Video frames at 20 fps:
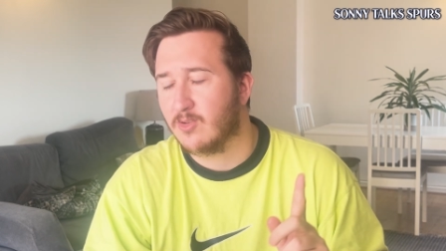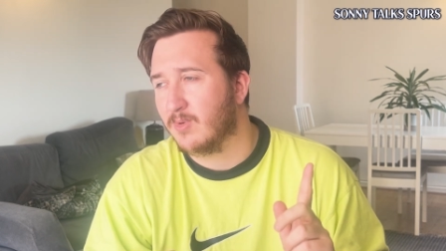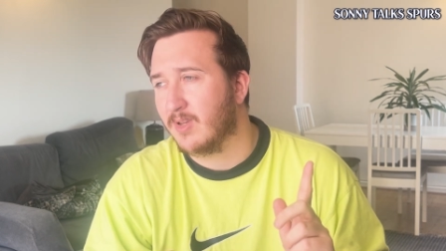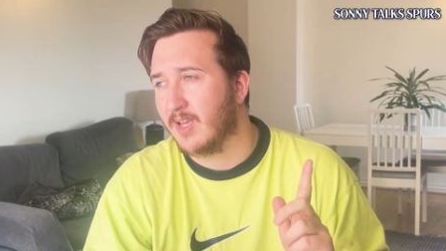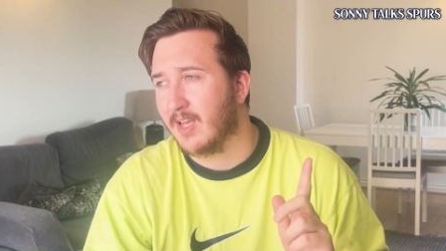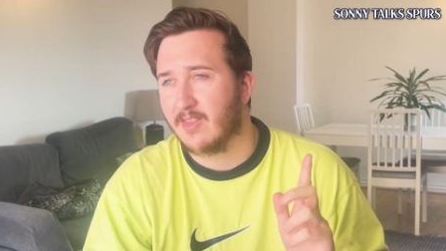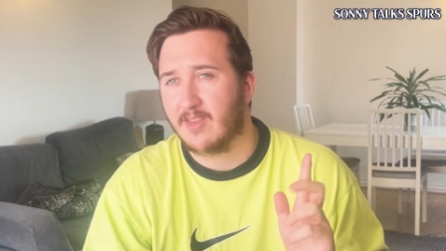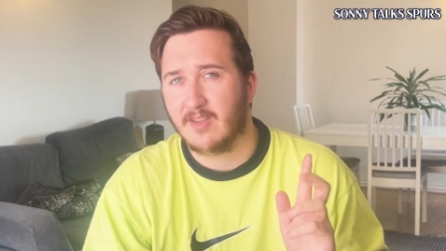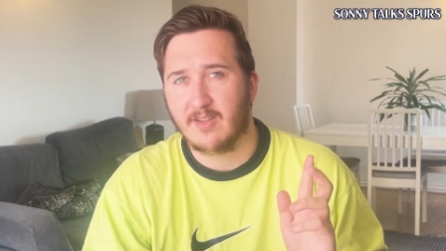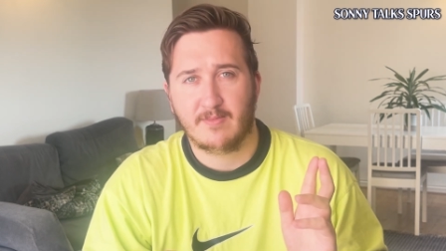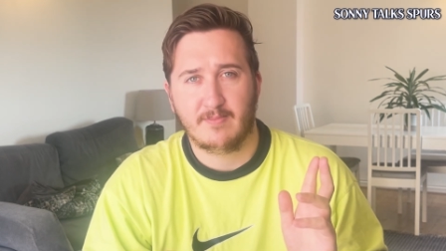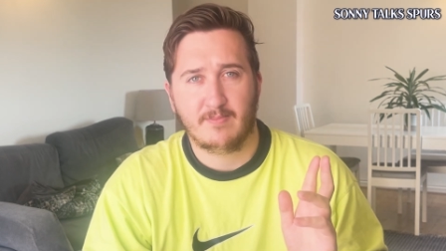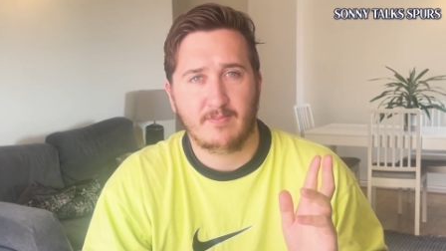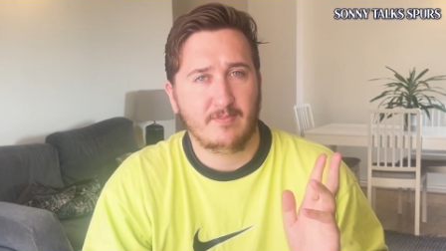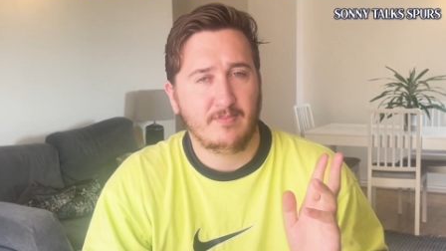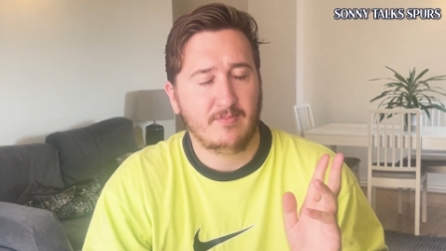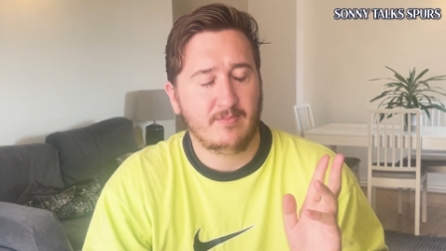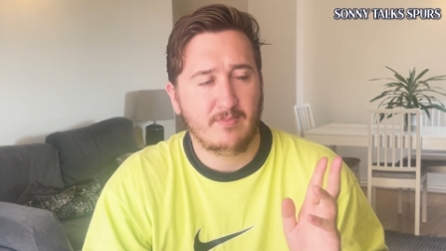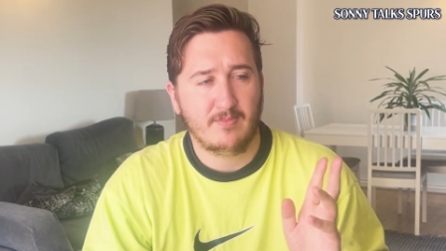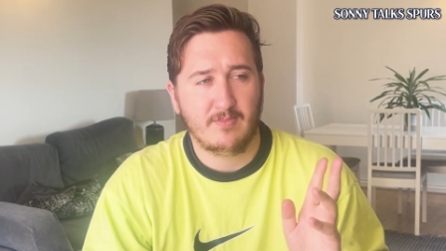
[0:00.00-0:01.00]
We had
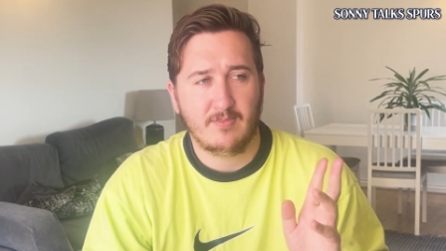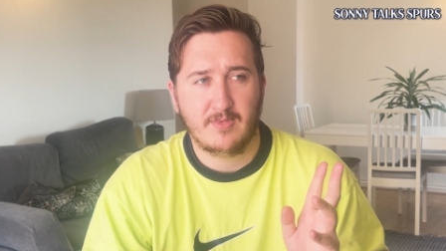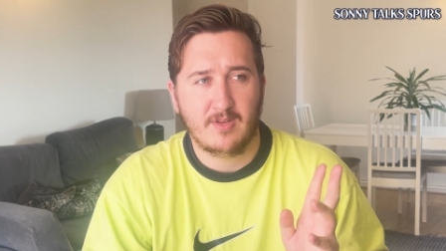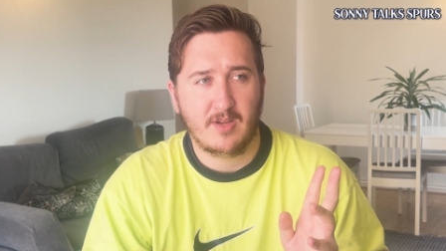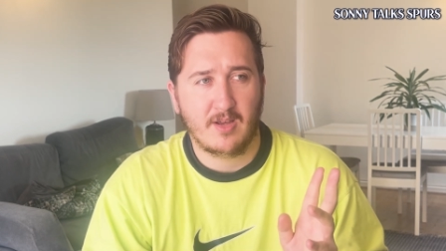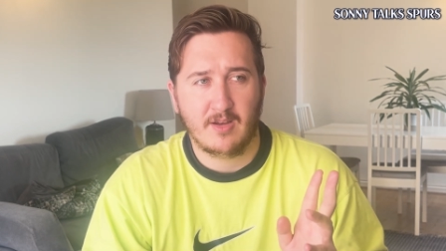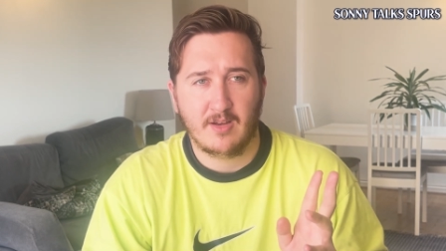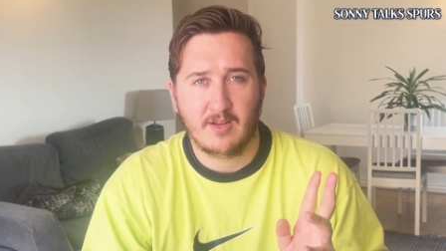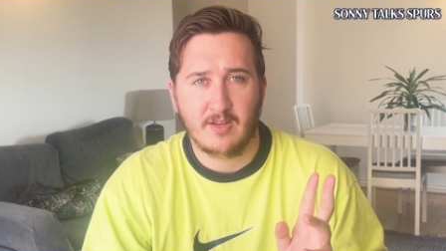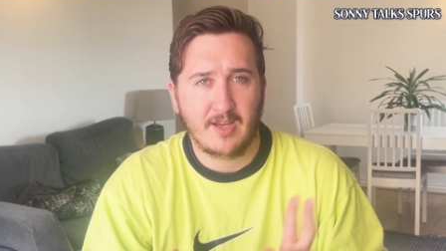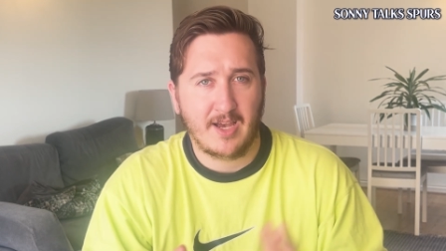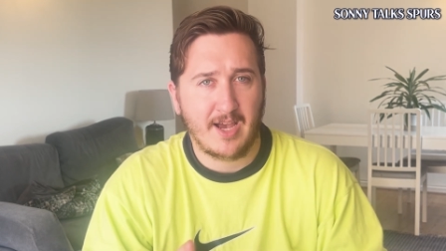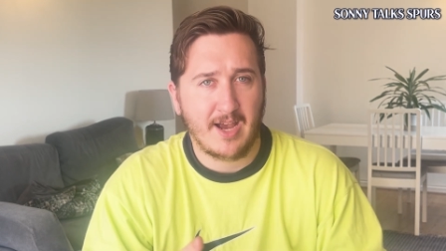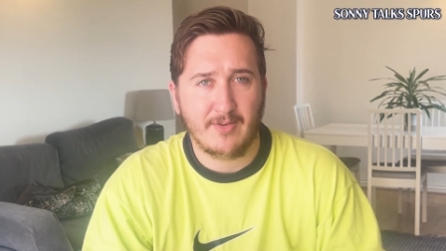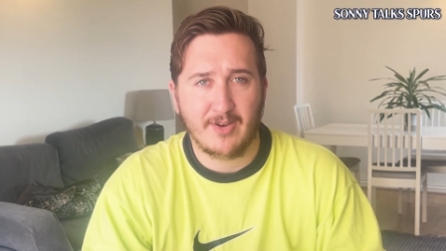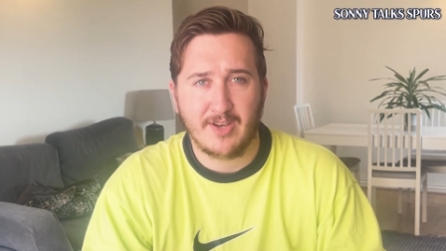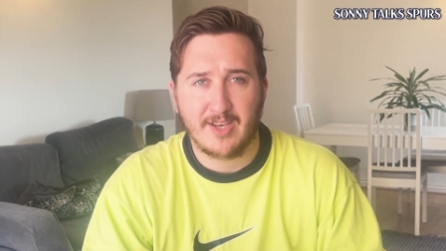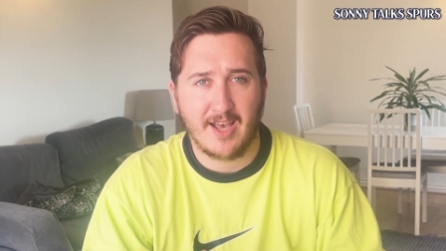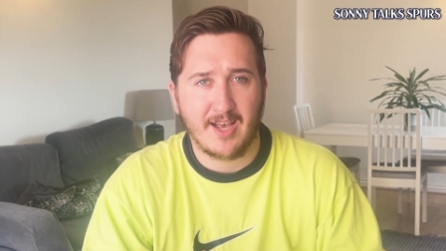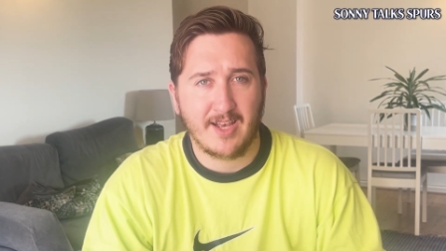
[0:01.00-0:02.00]
the
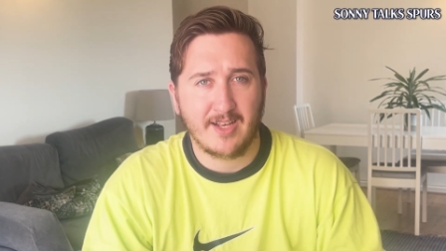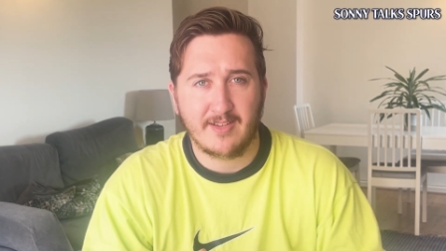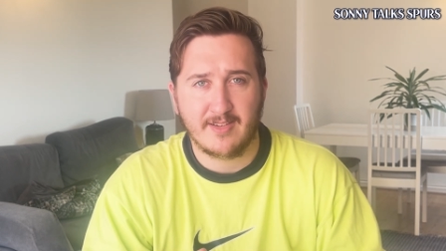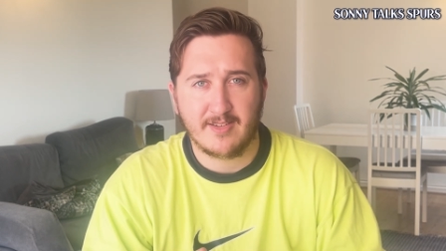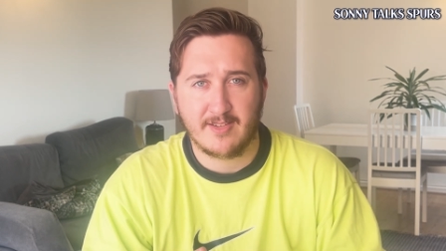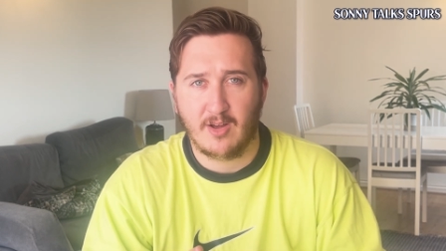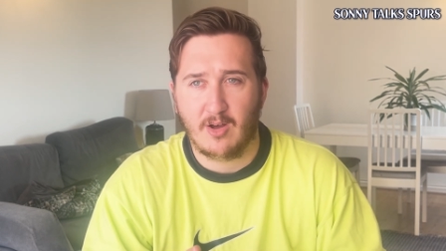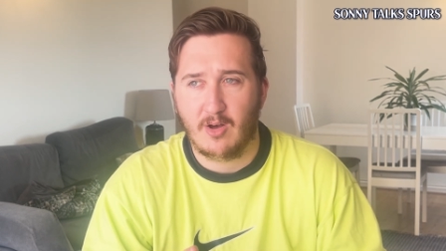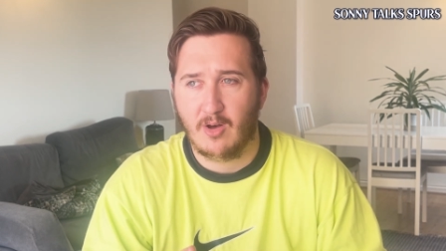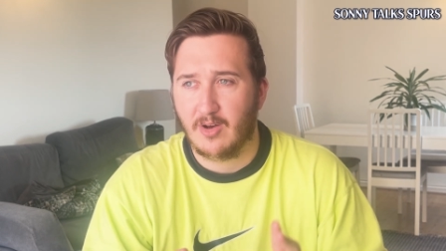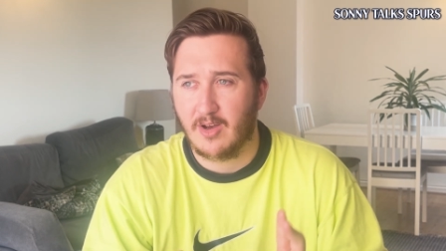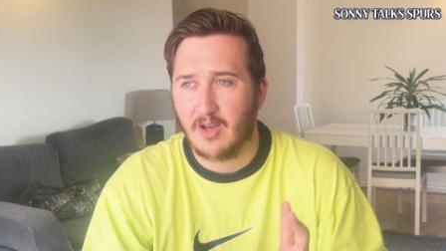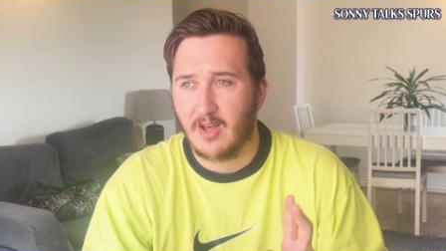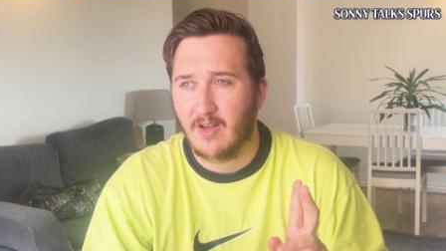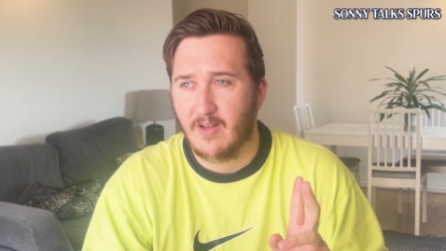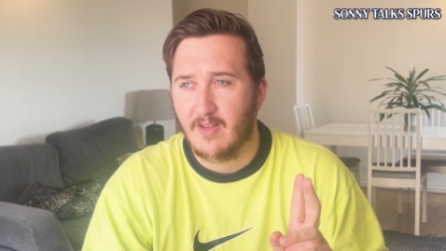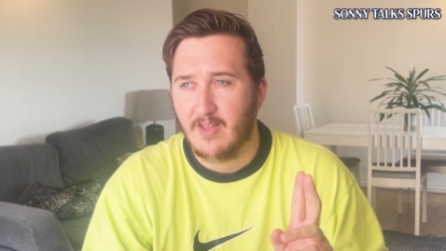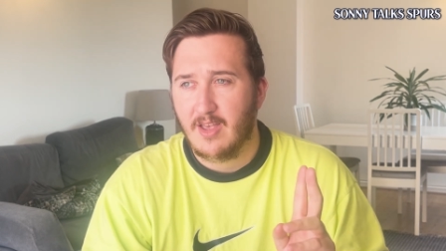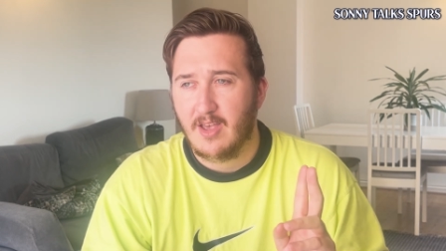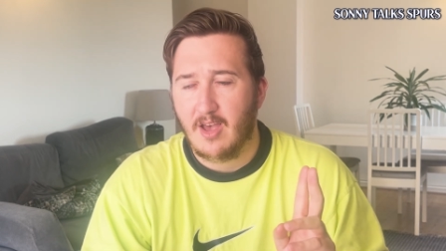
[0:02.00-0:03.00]
Harry Kane saga,